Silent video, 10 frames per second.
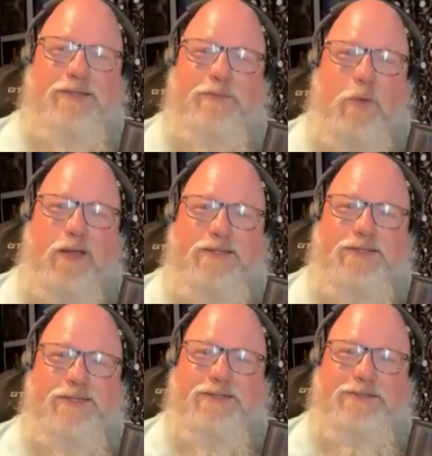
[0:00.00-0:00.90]
that wanted
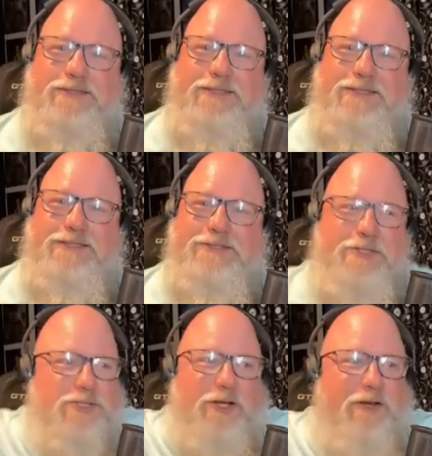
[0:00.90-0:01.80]
to
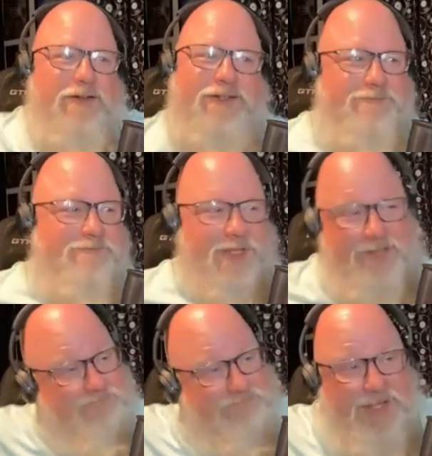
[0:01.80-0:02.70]
share it. And
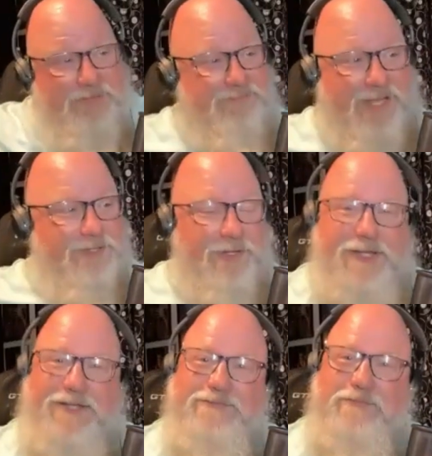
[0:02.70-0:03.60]
I took
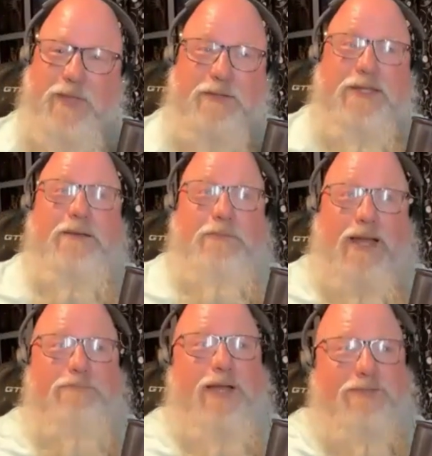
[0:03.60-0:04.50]
it. And
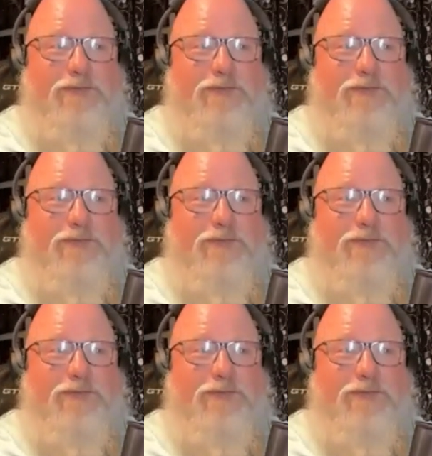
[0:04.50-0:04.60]
my